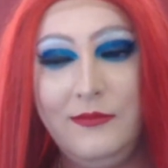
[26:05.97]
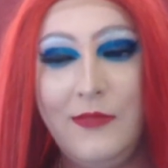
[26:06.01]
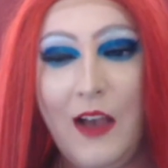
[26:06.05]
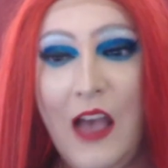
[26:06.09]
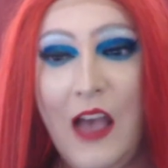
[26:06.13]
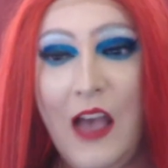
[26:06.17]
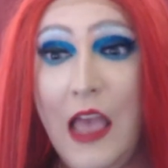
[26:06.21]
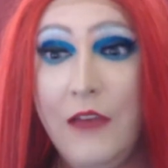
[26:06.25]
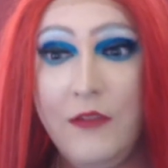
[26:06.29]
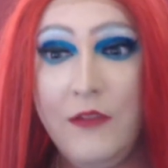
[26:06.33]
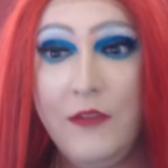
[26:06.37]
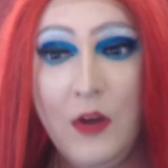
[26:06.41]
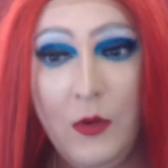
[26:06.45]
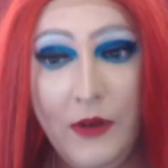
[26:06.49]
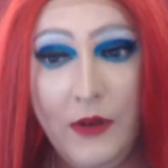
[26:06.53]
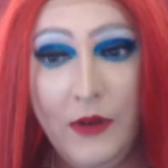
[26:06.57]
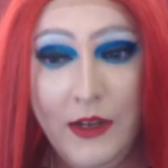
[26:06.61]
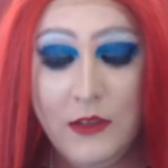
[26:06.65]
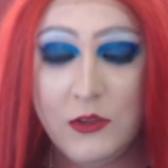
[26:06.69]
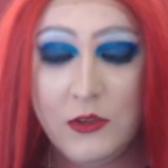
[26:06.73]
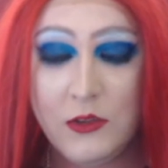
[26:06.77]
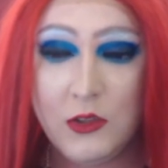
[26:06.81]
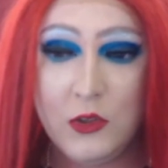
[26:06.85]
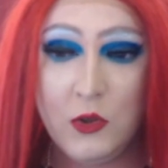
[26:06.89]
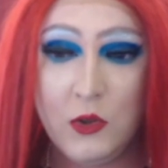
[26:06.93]
I have no one
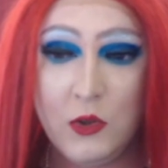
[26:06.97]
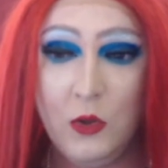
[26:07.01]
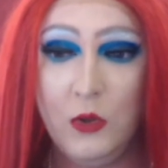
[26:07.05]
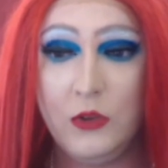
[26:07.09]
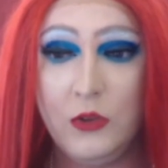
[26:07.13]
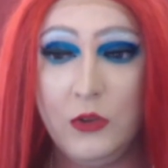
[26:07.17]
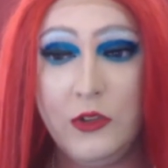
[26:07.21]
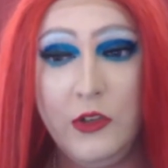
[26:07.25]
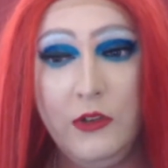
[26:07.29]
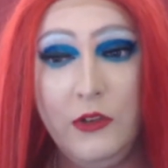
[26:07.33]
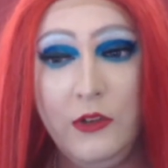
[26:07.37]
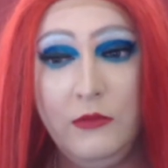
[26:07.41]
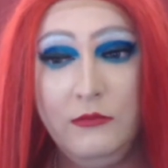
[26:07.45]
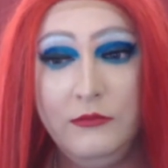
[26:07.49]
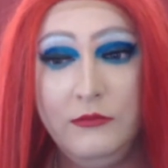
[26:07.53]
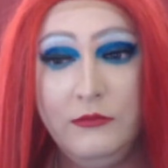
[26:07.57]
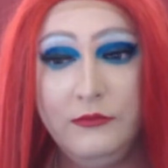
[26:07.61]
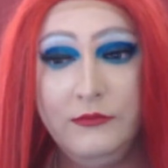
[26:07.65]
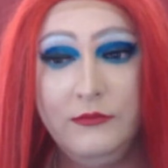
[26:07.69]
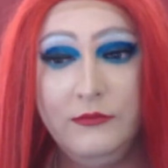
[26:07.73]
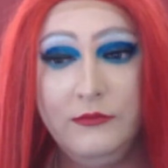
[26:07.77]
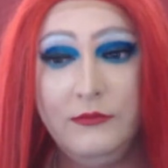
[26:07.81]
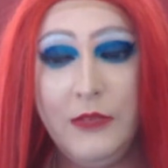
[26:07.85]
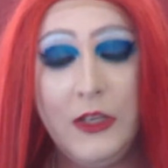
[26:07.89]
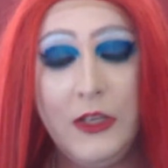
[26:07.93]
else to talk to.
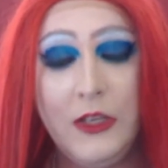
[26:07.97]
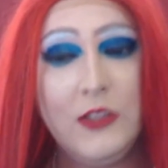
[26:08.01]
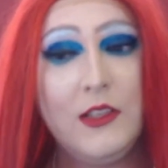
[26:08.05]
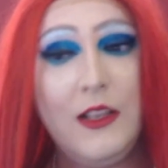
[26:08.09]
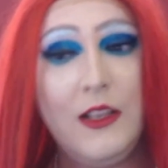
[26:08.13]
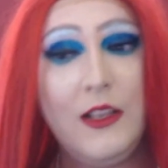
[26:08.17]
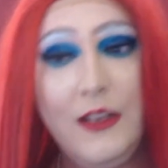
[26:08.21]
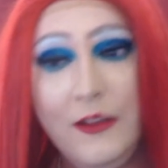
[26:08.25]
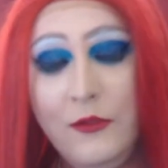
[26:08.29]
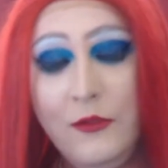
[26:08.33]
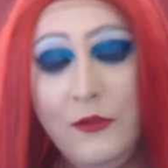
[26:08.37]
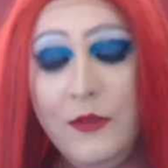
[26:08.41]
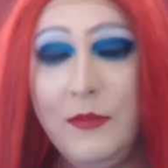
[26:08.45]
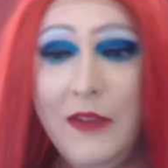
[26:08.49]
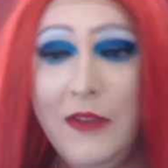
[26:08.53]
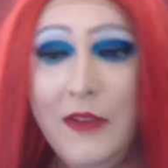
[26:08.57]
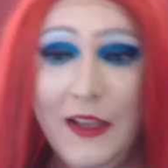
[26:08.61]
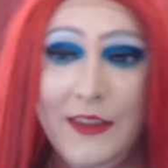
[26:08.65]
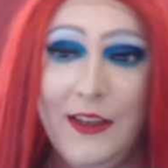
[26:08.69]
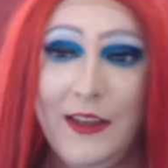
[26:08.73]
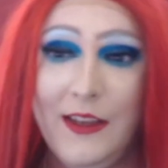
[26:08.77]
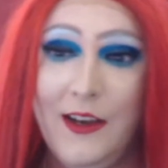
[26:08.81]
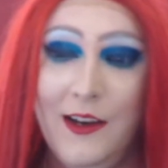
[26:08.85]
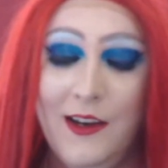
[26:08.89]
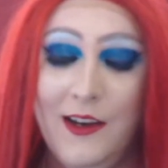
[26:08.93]
Because I live with my
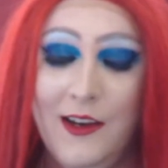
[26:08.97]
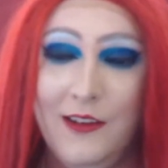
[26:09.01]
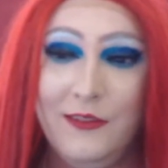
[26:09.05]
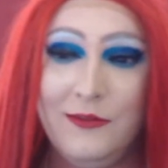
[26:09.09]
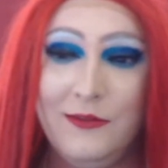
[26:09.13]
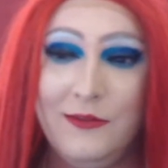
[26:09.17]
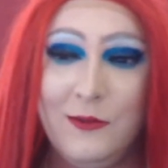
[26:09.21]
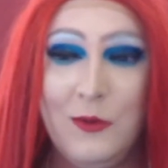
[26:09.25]
other half